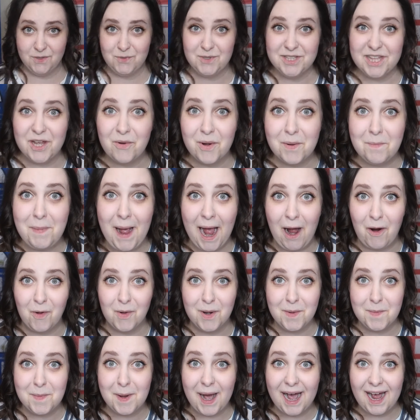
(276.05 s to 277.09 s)
what they were
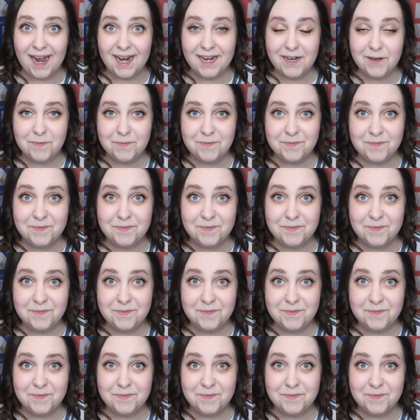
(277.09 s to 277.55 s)
powered by?